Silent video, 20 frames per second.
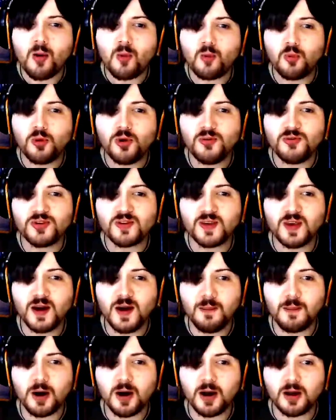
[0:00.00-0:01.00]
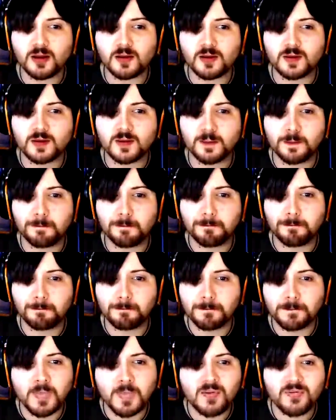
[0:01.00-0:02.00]
Wolves, come out!
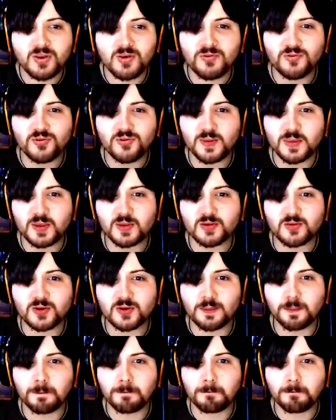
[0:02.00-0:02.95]
I've even found this kid.